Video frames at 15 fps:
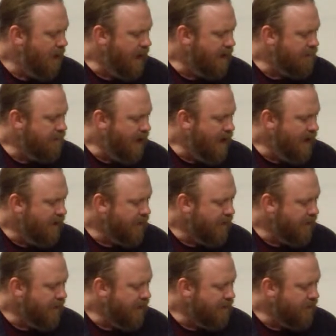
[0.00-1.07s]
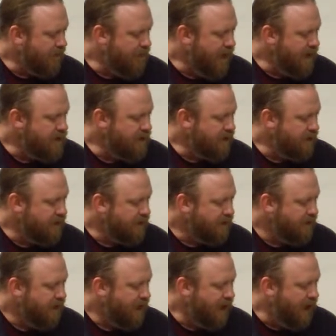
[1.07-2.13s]
I compiled all the information
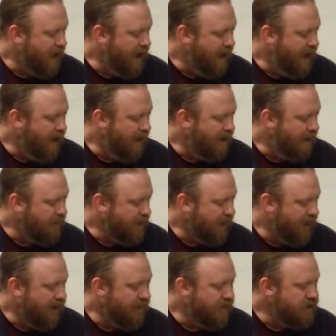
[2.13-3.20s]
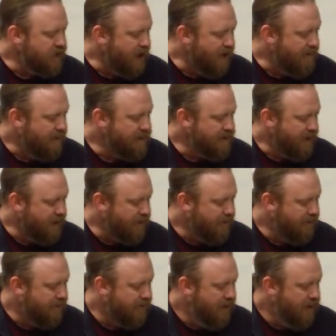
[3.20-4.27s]
and I'm going to give it a shot
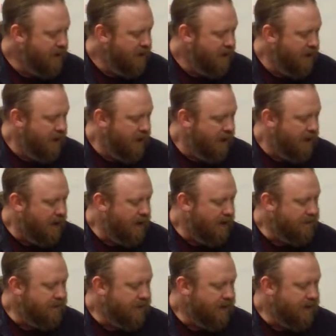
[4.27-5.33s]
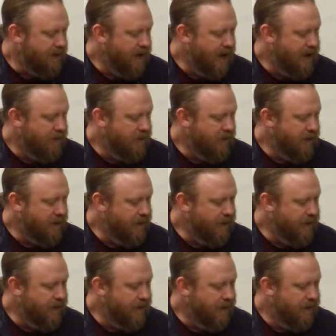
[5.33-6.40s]
myself, and I figured I
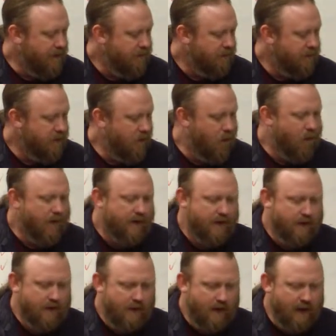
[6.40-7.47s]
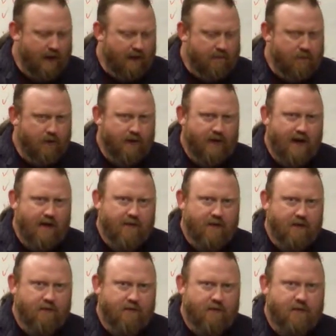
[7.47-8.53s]
would record it and put it out
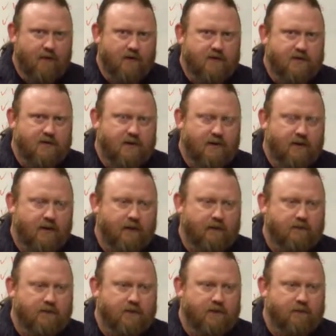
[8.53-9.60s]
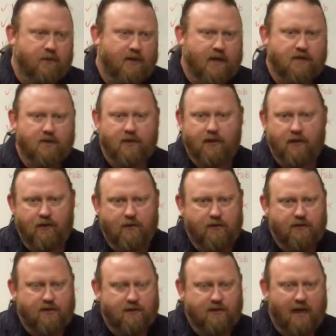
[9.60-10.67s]
there for folks to potentially
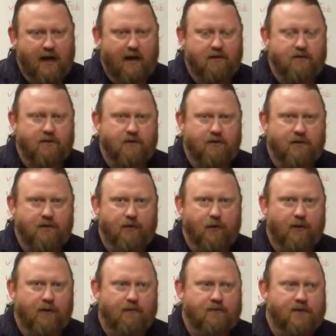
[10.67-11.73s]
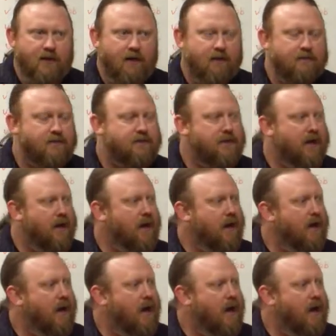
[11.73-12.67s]
use as a how-to do it themselves.